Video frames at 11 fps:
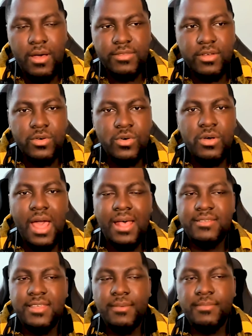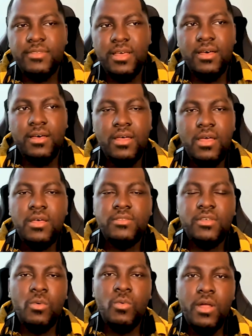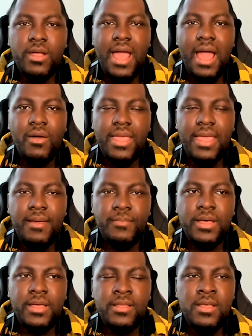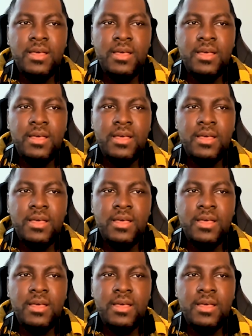It's a cool concept to work out in, but